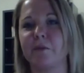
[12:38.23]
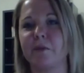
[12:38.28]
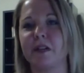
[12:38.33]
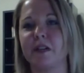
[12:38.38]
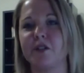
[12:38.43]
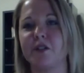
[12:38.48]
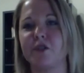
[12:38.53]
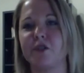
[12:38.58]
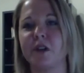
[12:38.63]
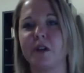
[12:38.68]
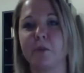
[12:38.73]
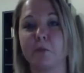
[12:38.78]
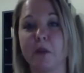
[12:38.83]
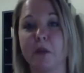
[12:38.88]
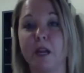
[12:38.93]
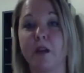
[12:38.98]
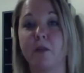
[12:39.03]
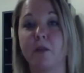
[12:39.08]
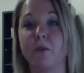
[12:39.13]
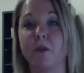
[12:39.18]
enjoyed
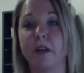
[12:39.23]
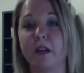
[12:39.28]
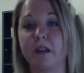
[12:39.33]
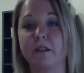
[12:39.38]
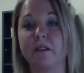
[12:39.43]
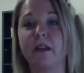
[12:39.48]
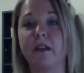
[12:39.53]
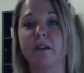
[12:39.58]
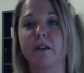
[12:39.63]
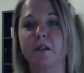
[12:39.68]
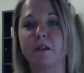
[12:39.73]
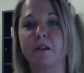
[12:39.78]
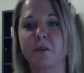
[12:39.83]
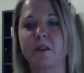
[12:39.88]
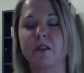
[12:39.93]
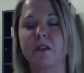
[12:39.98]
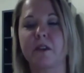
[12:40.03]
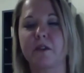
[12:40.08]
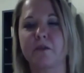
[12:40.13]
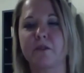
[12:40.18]
meeting weekly
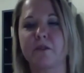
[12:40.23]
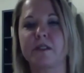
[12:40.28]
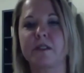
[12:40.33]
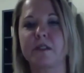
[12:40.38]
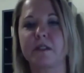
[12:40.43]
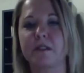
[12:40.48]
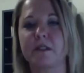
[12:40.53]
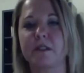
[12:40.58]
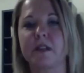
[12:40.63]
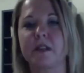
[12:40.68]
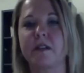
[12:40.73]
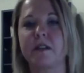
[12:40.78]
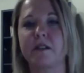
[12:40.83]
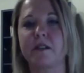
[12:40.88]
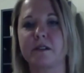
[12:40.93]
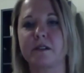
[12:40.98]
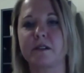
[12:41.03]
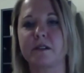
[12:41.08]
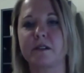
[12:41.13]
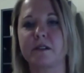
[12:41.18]
with their
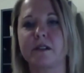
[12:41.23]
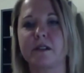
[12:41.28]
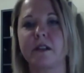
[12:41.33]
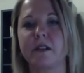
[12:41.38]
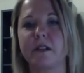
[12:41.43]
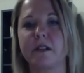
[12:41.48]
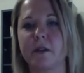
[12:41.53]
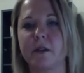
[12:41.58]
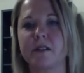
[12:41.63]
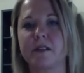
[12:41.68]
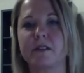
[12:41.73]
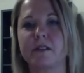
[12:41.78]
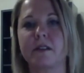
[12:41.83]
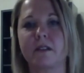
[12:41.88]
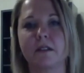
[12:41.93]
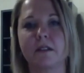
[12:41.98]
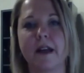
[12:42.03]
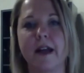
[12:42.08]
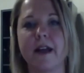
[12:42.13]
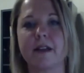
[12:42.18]
facilitators and the rest of the
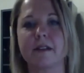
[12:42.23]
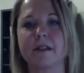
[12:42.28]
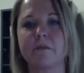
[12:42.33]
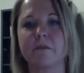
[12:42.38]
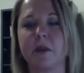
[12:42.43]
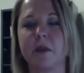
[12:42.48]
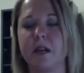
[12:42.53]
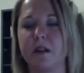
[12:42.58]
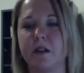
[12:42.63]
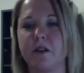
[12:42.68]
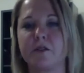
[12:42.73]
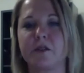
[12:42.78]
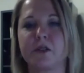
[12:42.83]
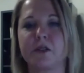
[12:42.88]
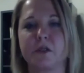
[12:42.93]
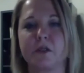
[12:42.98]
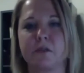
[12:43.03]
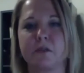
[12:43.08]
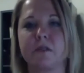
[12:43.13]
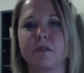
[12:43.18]
class, meeting new
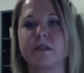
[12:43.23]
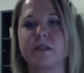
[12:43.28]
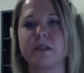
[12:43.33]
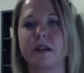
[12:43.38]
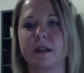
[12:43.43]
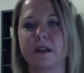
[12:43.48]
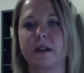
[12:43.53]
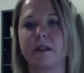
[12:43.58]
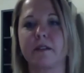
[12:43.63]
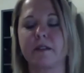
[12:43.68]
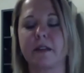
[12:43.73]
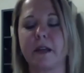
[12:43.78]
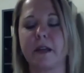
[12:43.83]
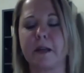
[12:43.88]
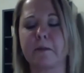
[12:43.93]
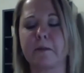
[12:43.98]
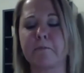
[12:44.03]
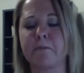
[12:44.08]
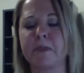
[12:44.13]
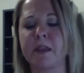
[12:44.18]
students, that kind of thing.